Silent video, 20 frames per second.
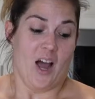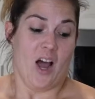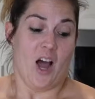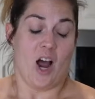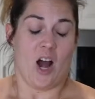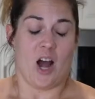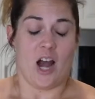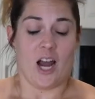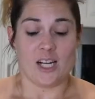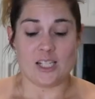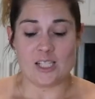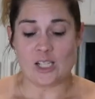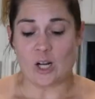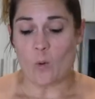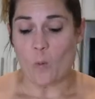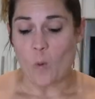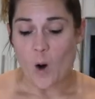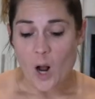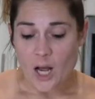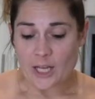Our eggs
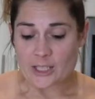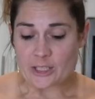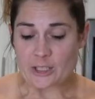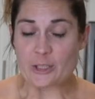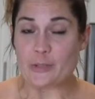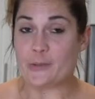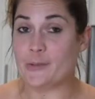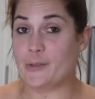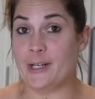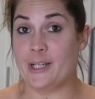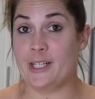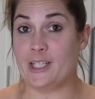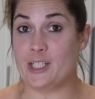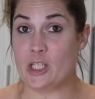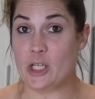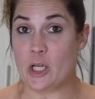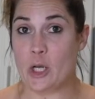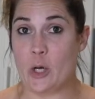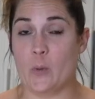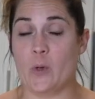are washed, they're ready
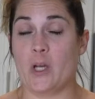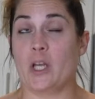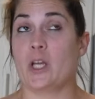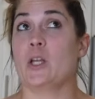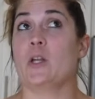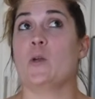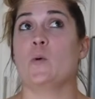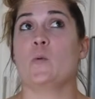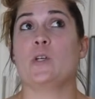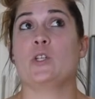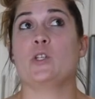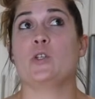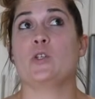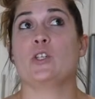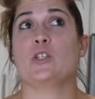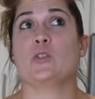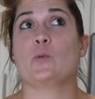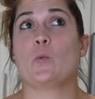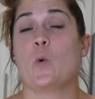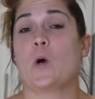to go in. We do
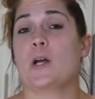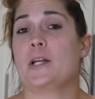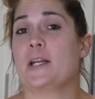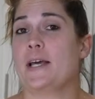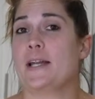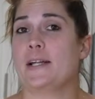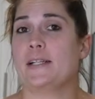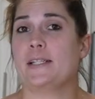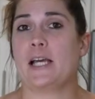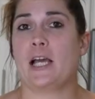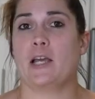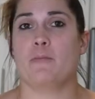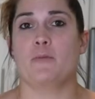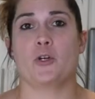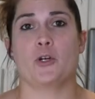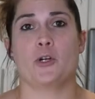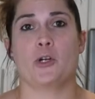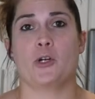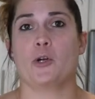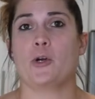this one at a time.
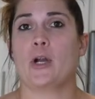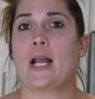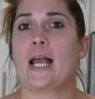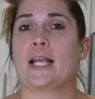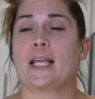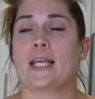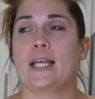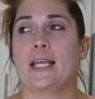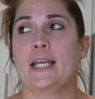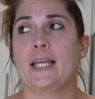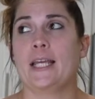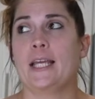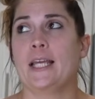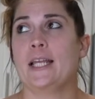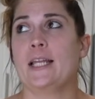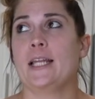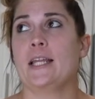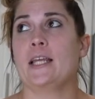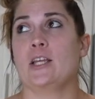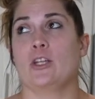You're gonna crack it
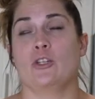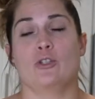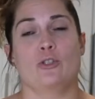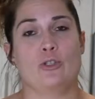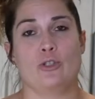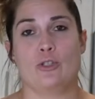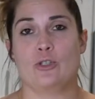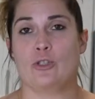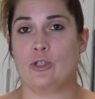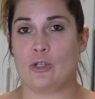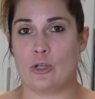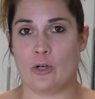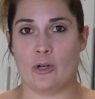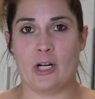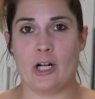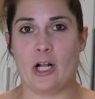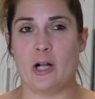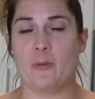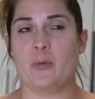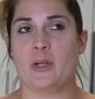in, stir
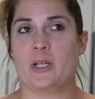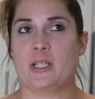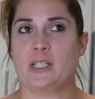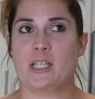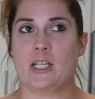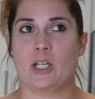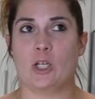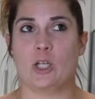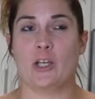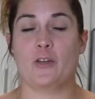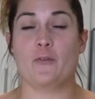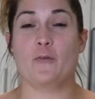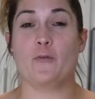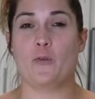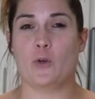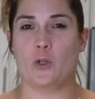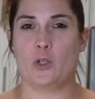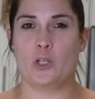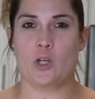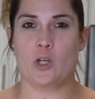it up until it fully